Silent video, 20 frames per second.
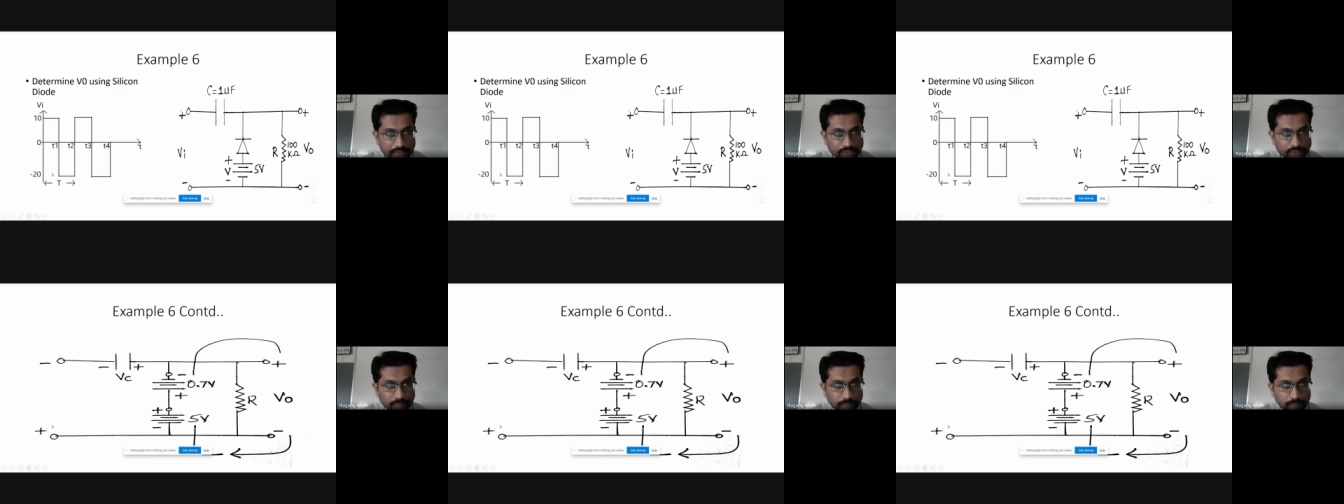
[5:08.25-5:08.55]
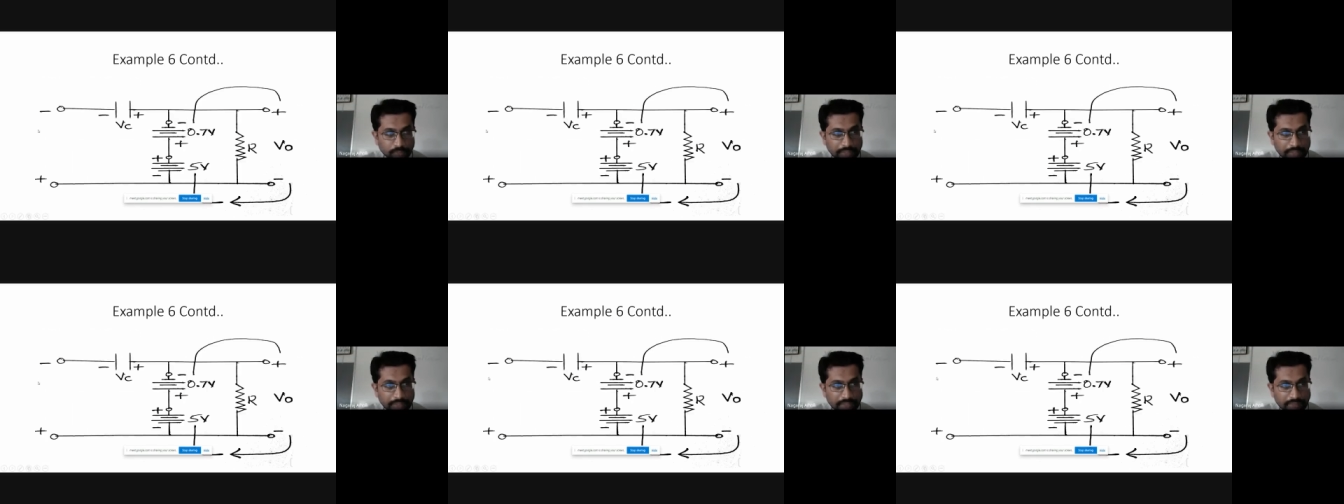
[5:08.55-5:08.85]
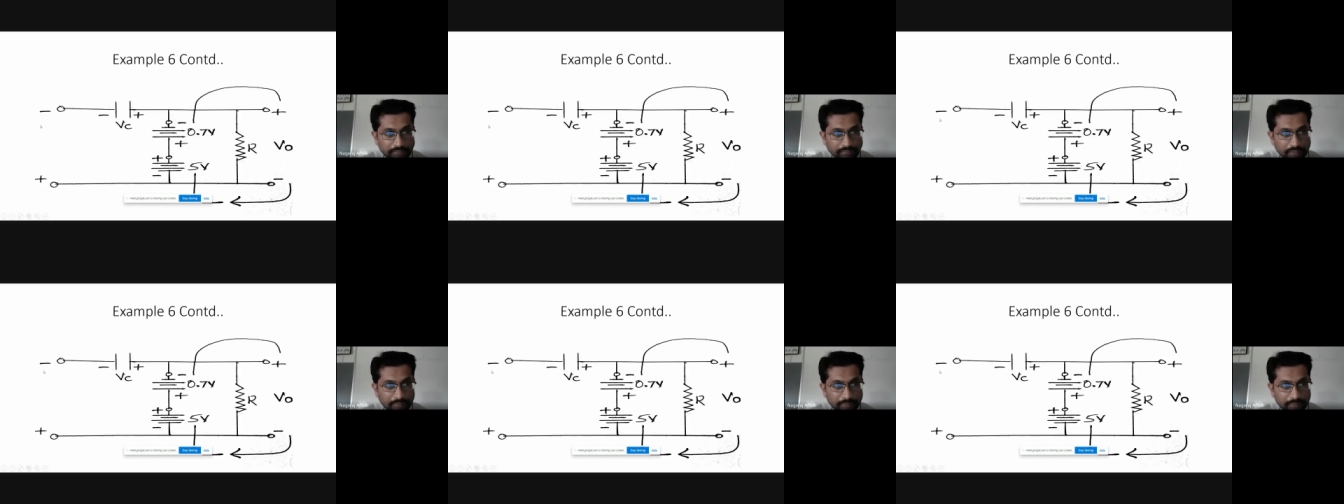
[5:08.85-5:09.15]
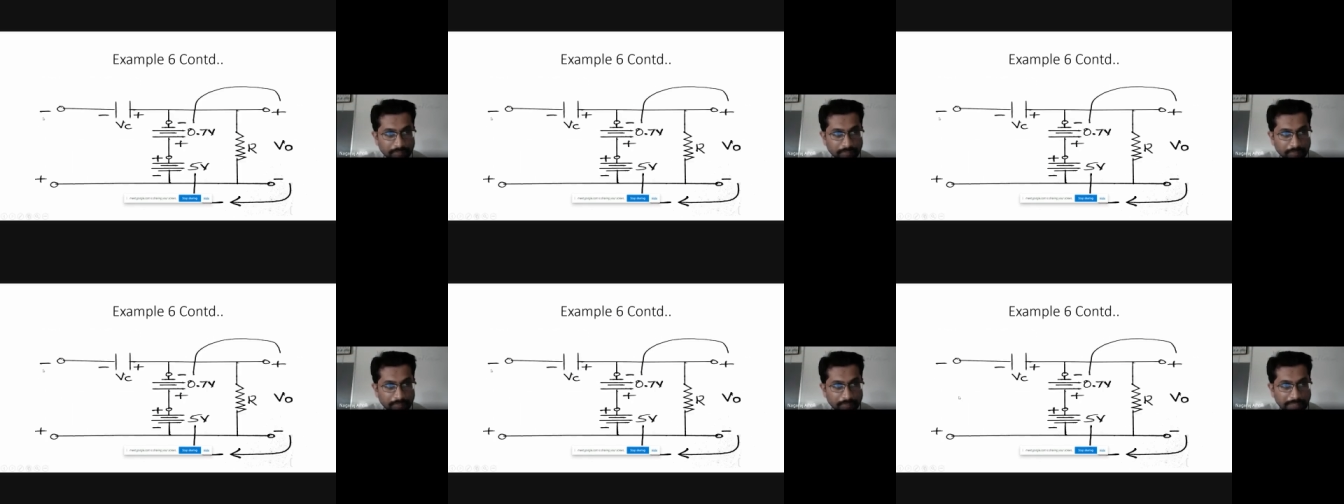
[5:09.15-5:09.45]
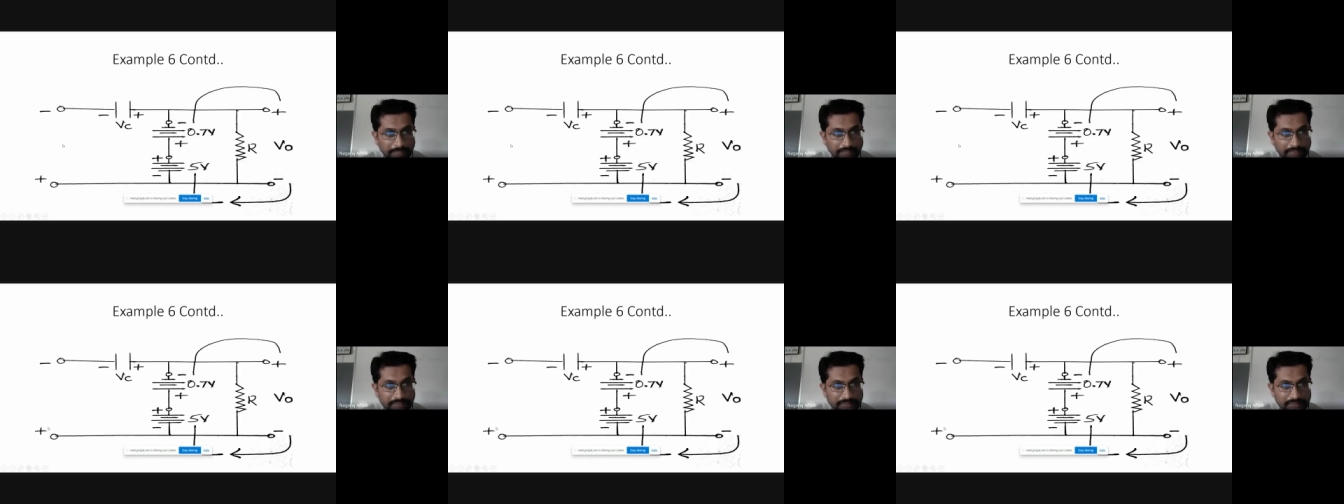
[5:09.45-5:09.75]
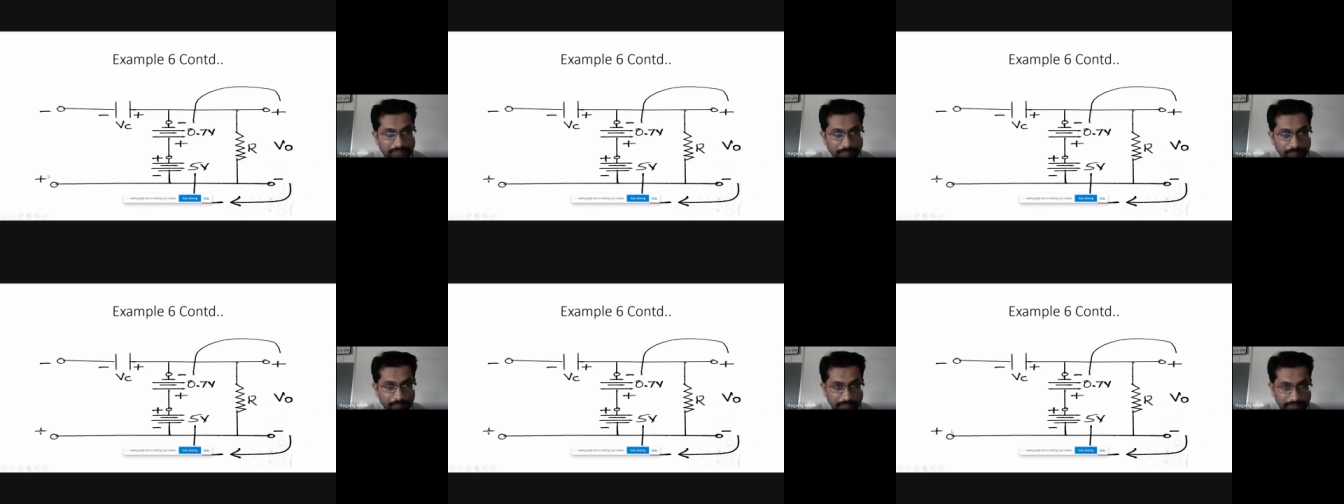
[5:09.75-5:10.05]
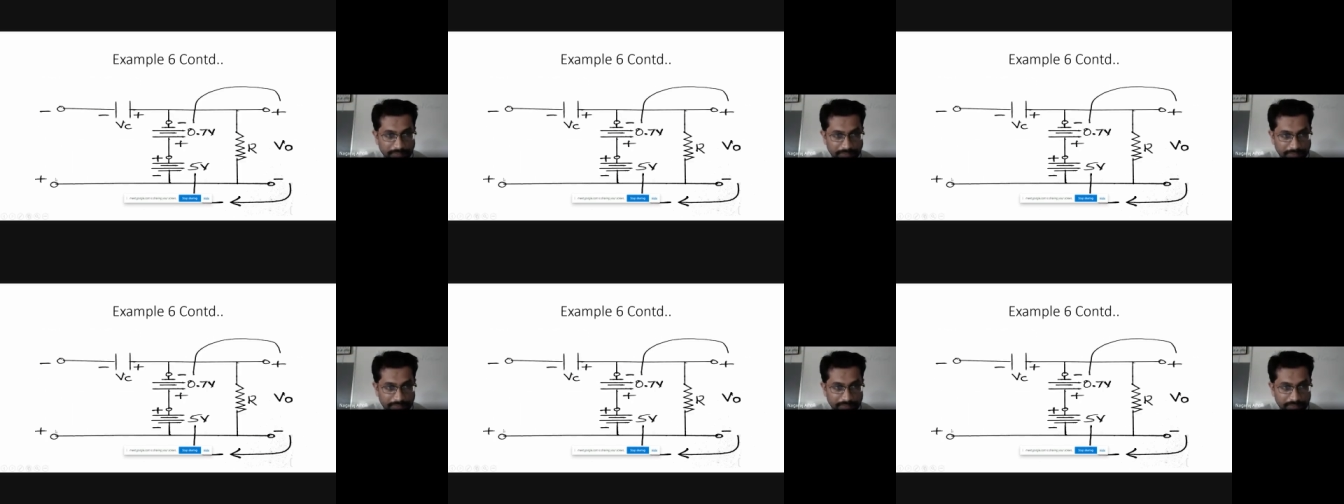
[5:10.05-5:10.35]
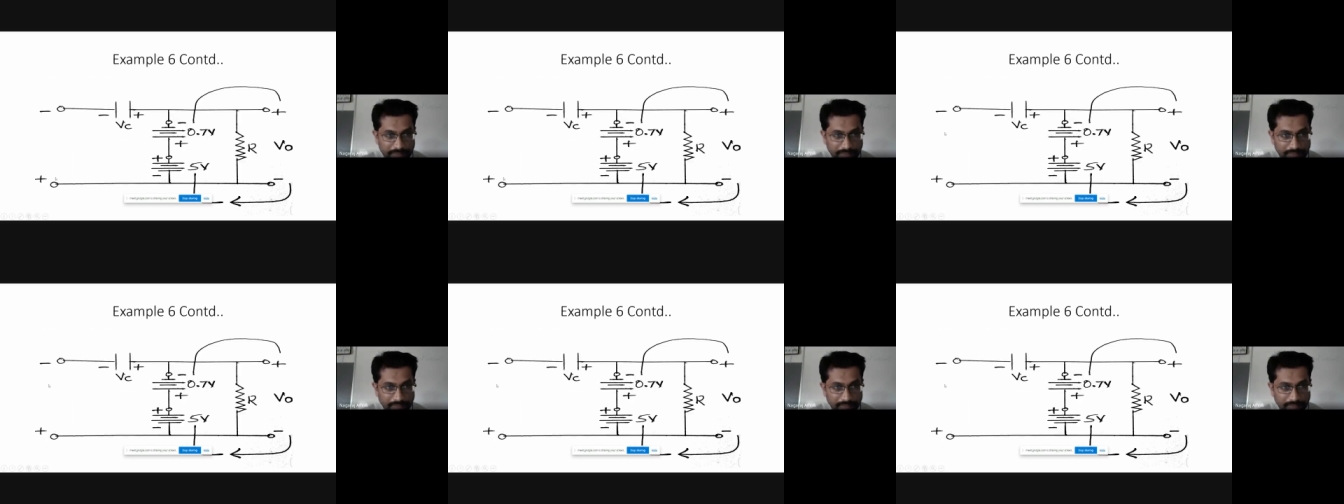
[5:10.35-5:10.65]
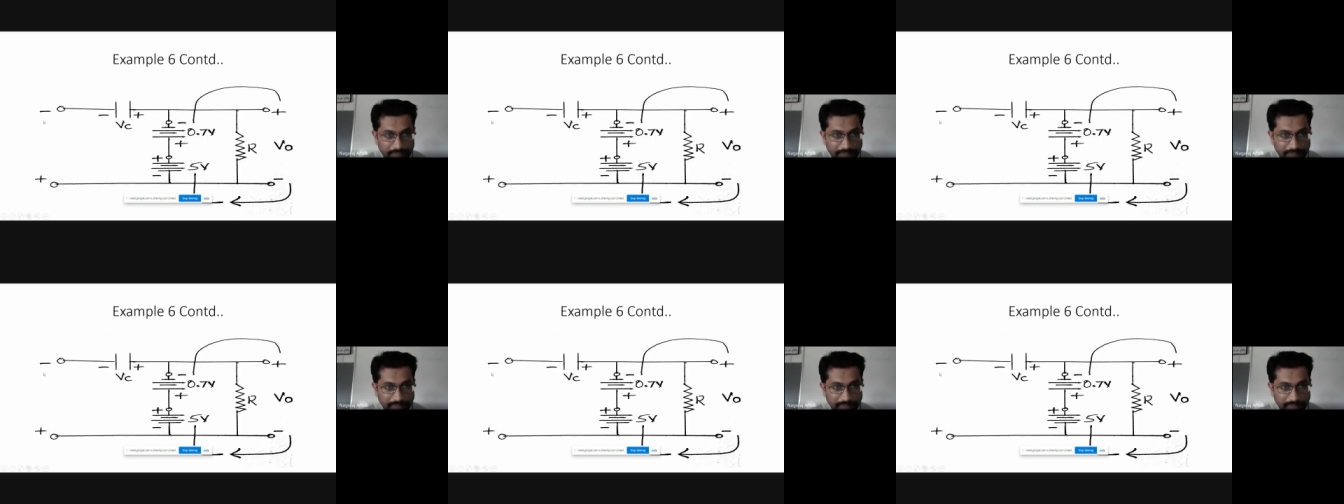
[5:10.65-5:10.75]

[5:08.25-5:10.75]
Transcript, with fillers: So polarity will be minus plus,